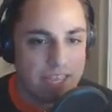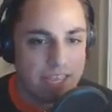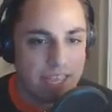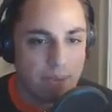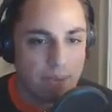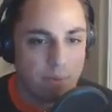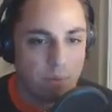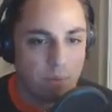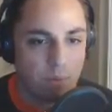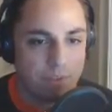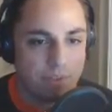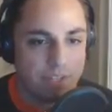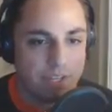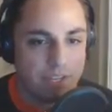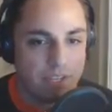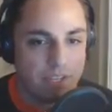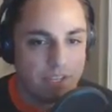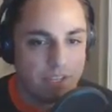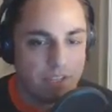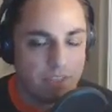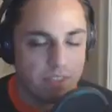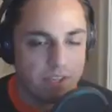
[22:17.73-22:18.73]
and we won
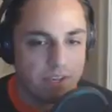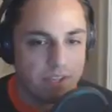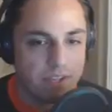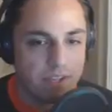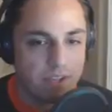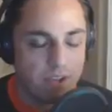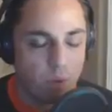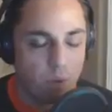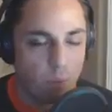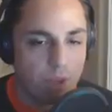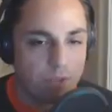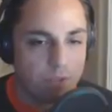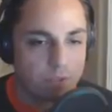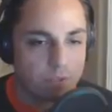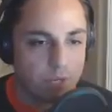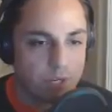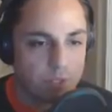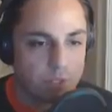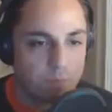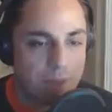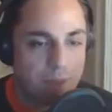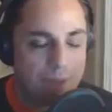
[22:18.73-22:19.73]
the the a wild
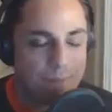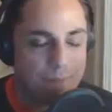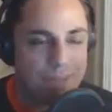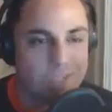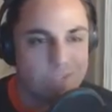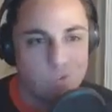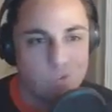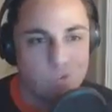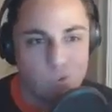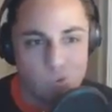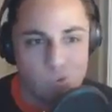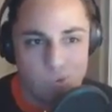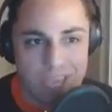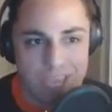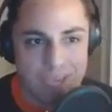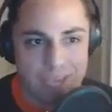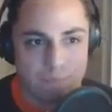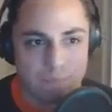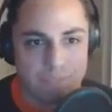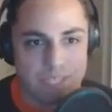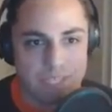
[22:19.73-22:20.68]
card spot by two games.